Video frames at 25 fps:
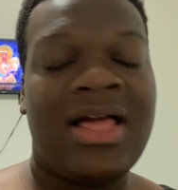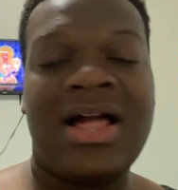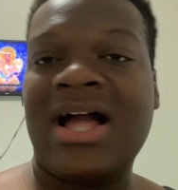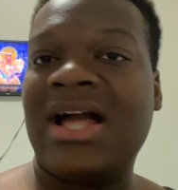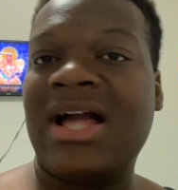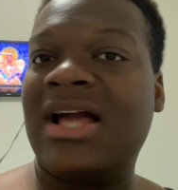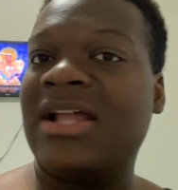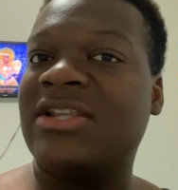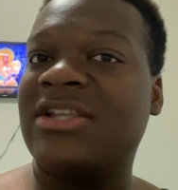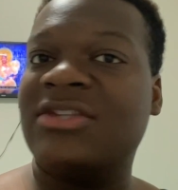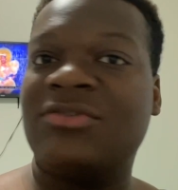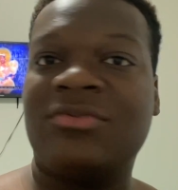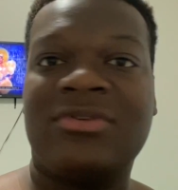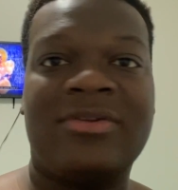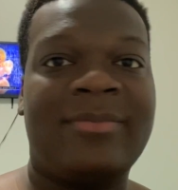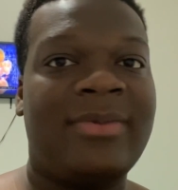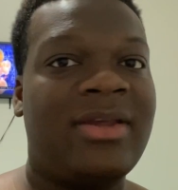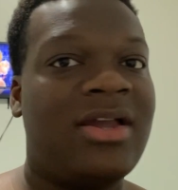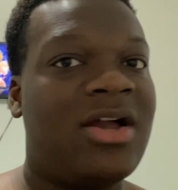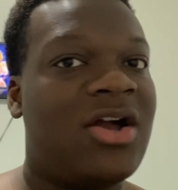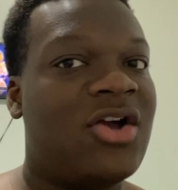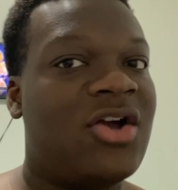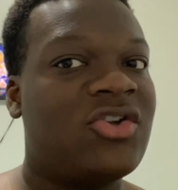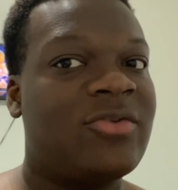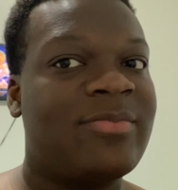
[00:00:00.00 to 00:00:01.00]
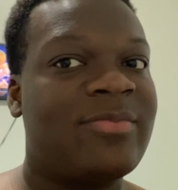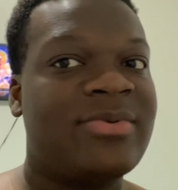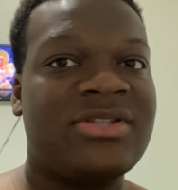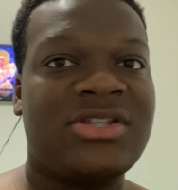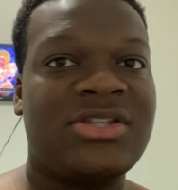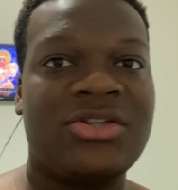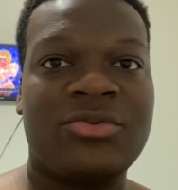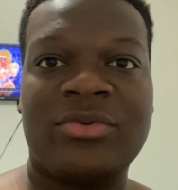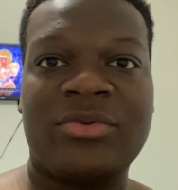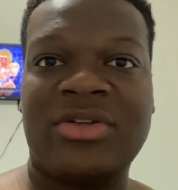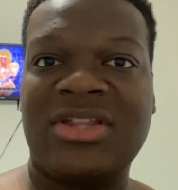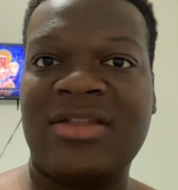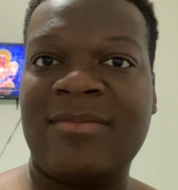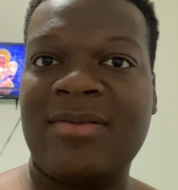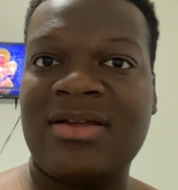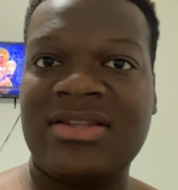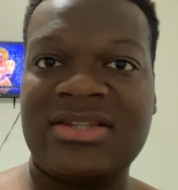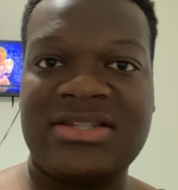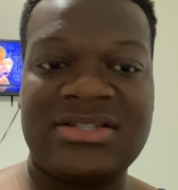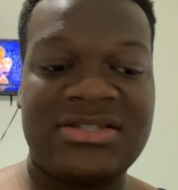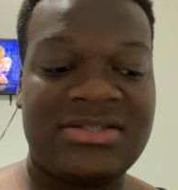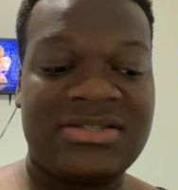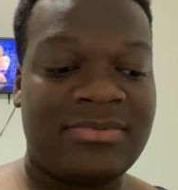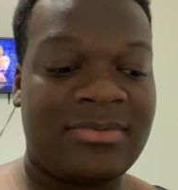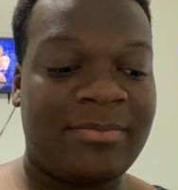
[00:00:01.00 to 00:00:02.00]
I just want to be 100% real about
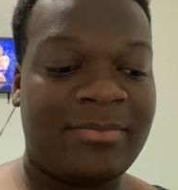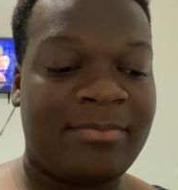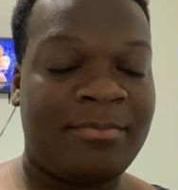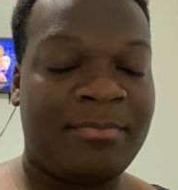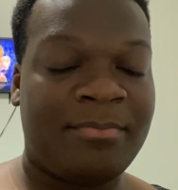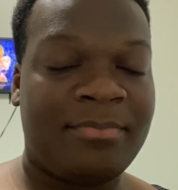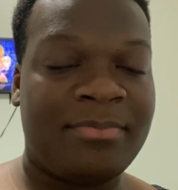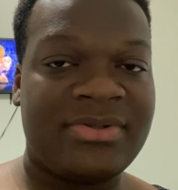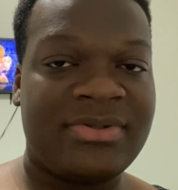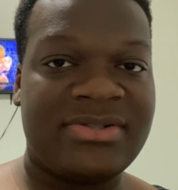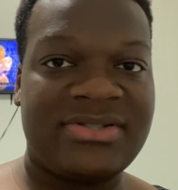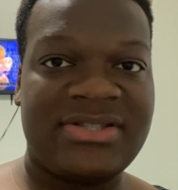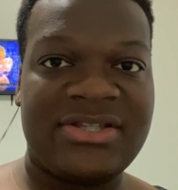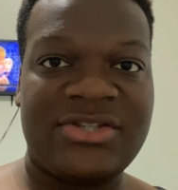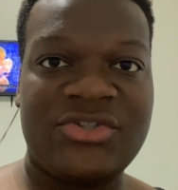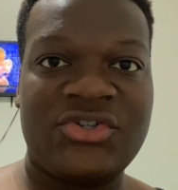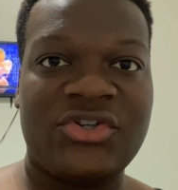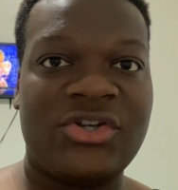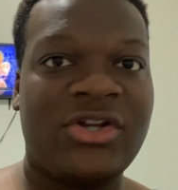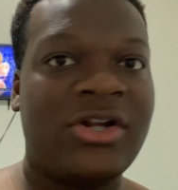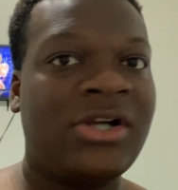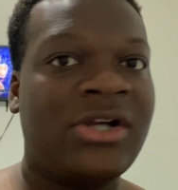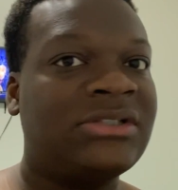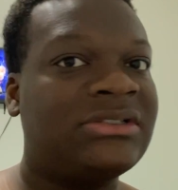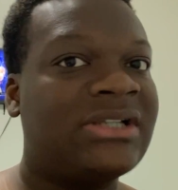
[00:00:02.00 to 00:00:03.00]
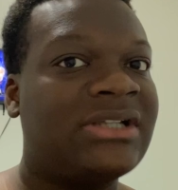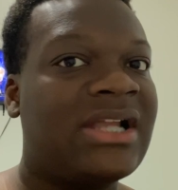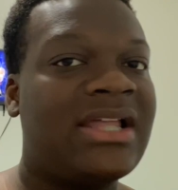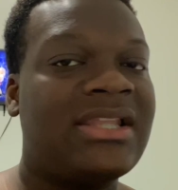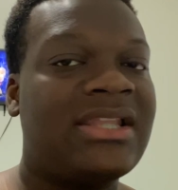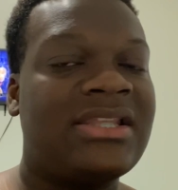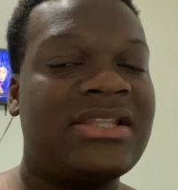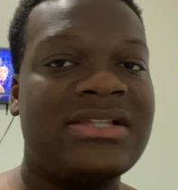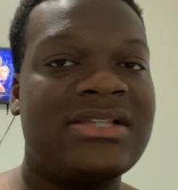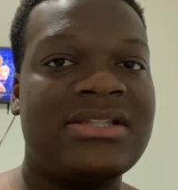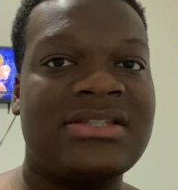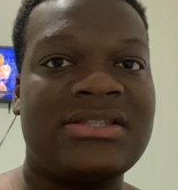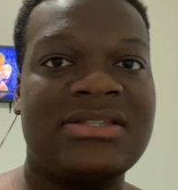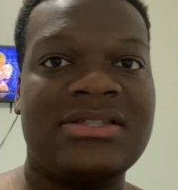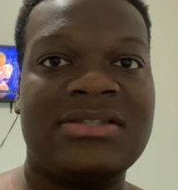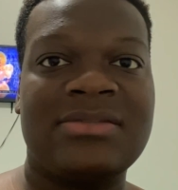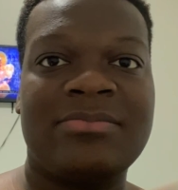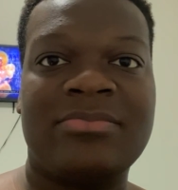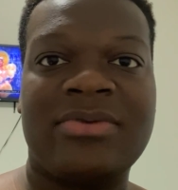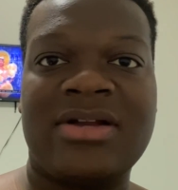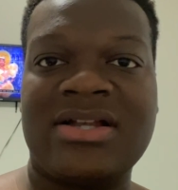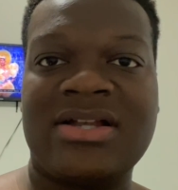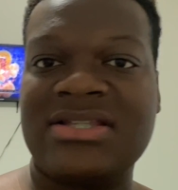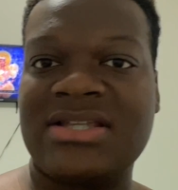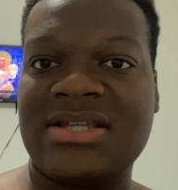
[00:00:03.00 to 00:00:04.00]
this procedure and this
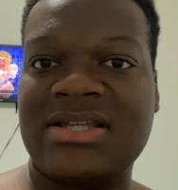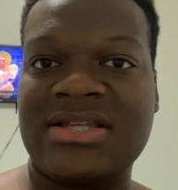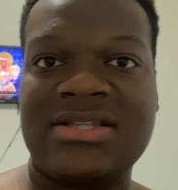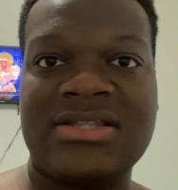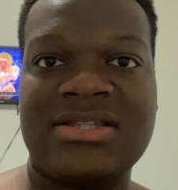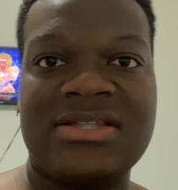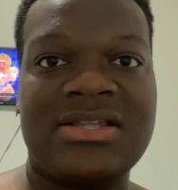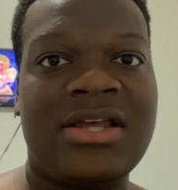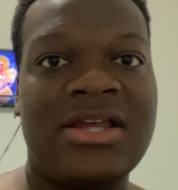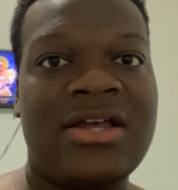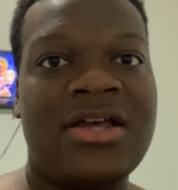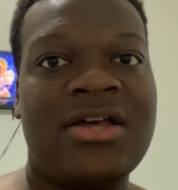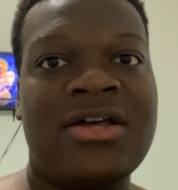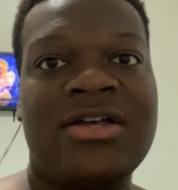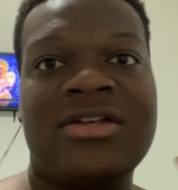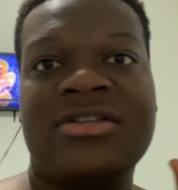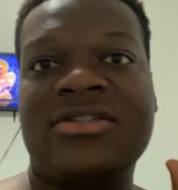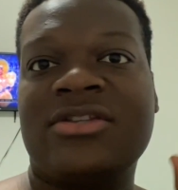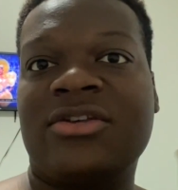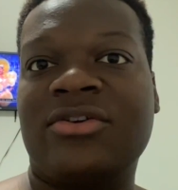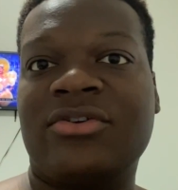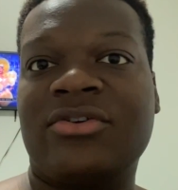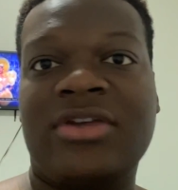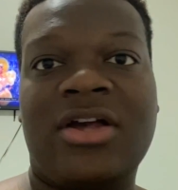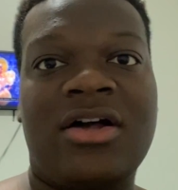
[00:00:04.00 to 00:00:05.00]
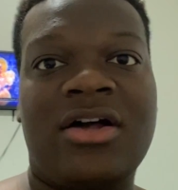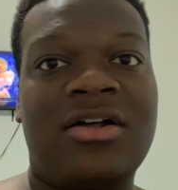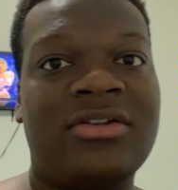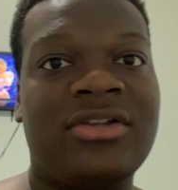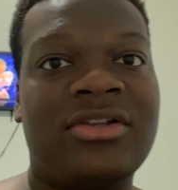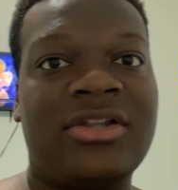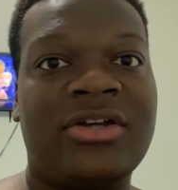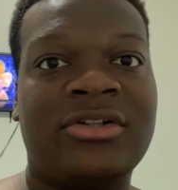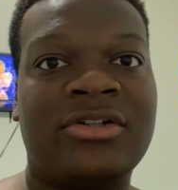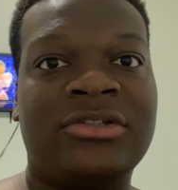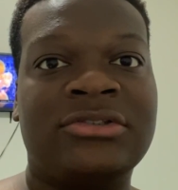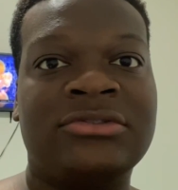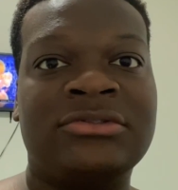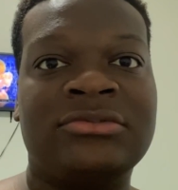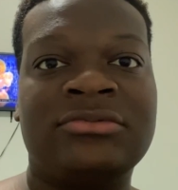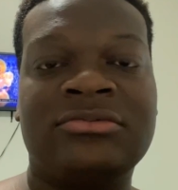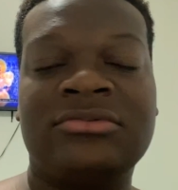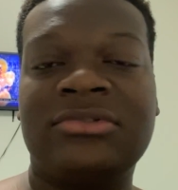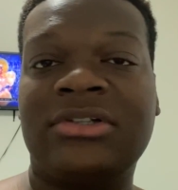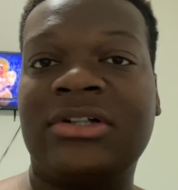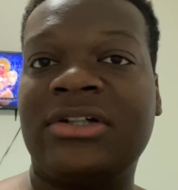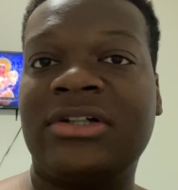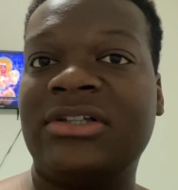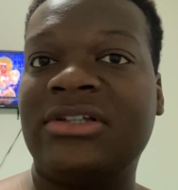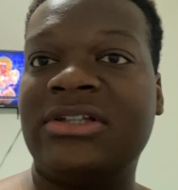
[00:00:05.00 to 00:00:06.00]
process, so y'all
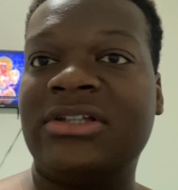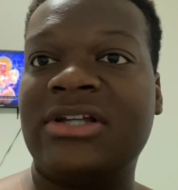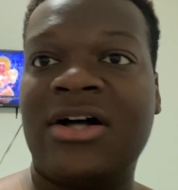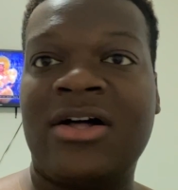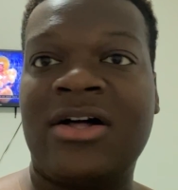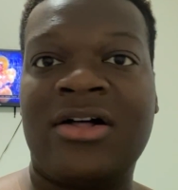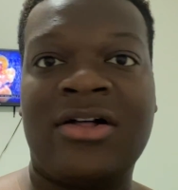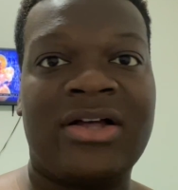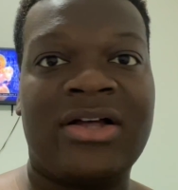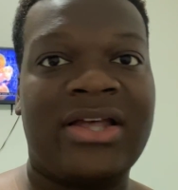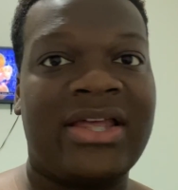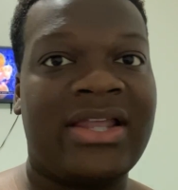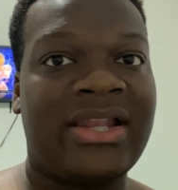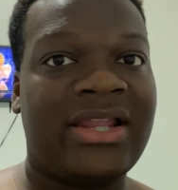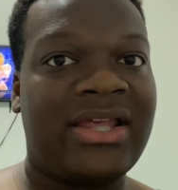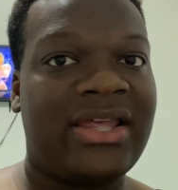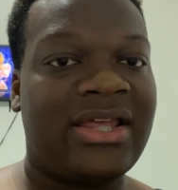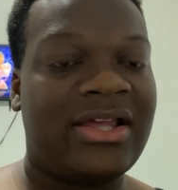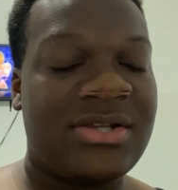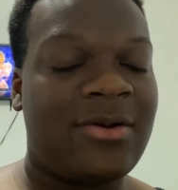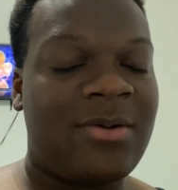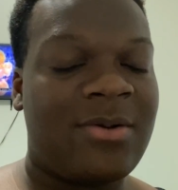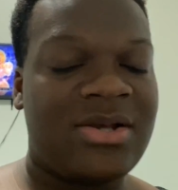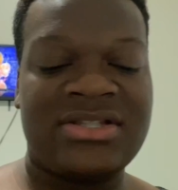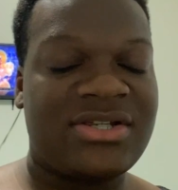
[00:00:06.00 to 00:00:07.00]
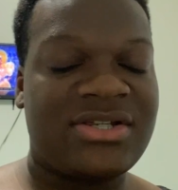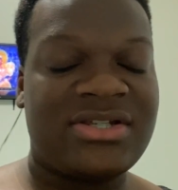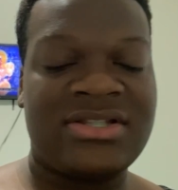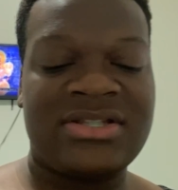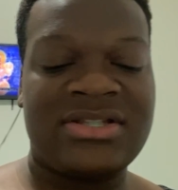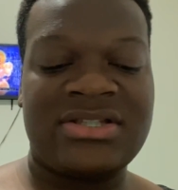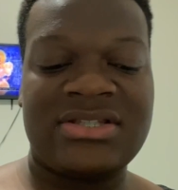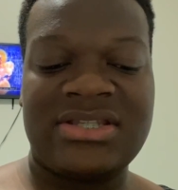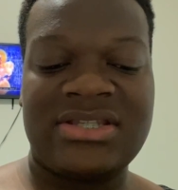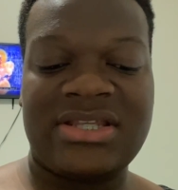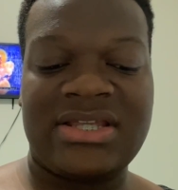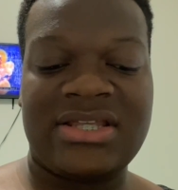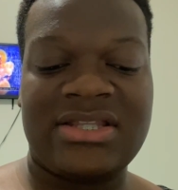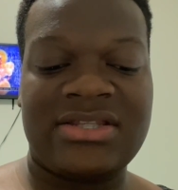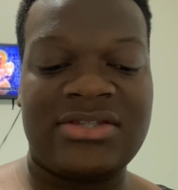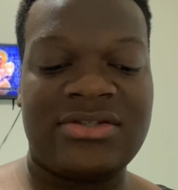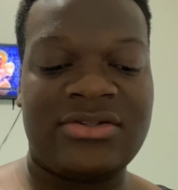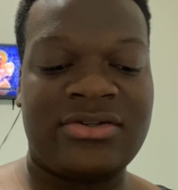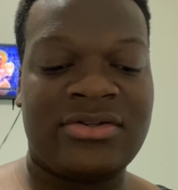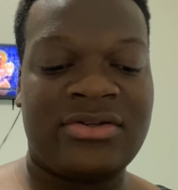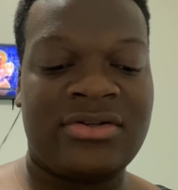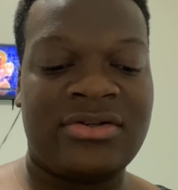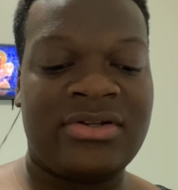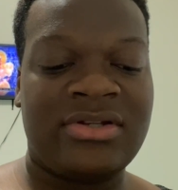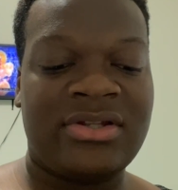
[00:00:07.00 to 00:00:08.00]
know, y'all can get questions
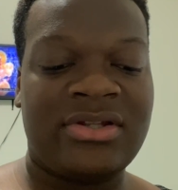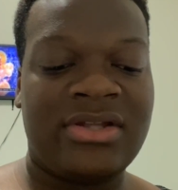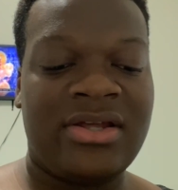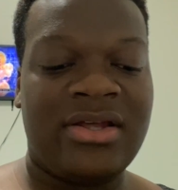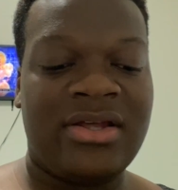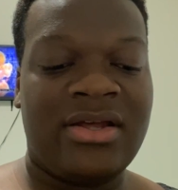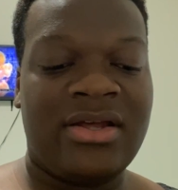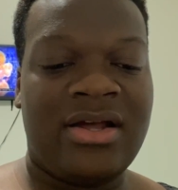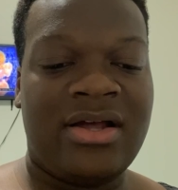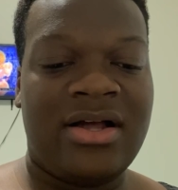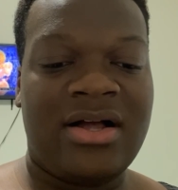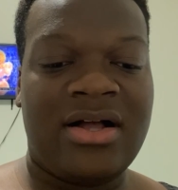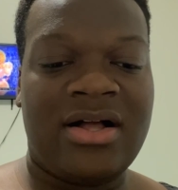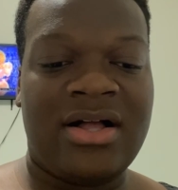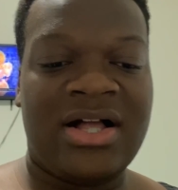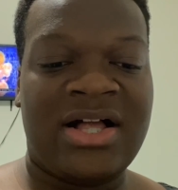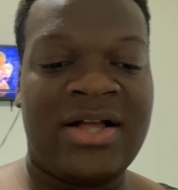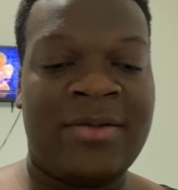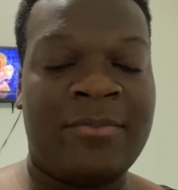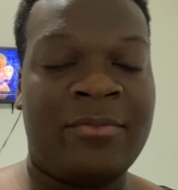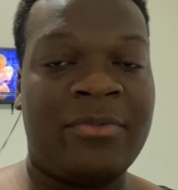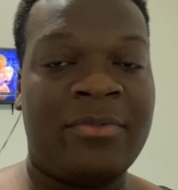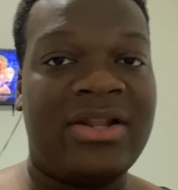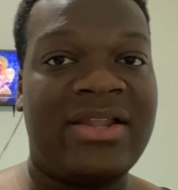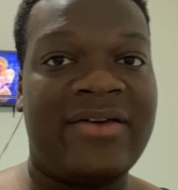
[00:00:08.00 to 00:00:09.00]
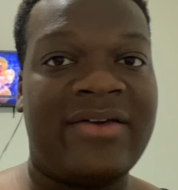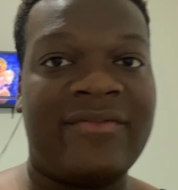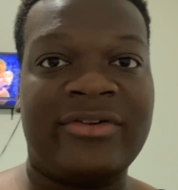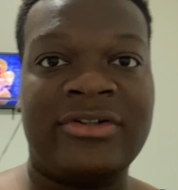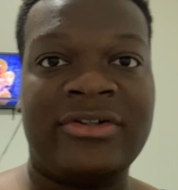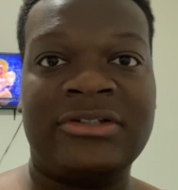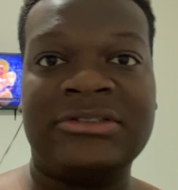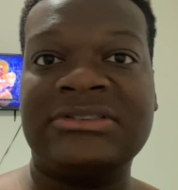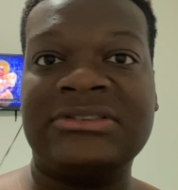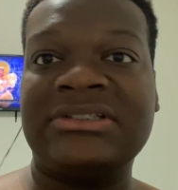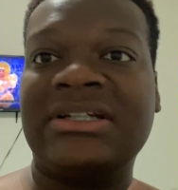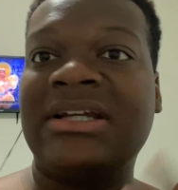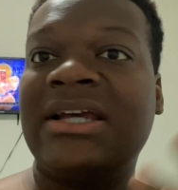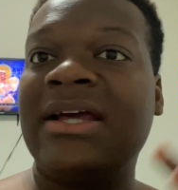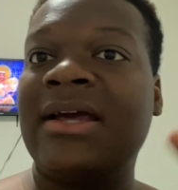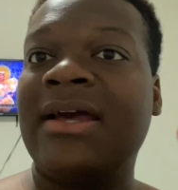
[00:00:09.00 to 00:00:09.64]
answered, whatever.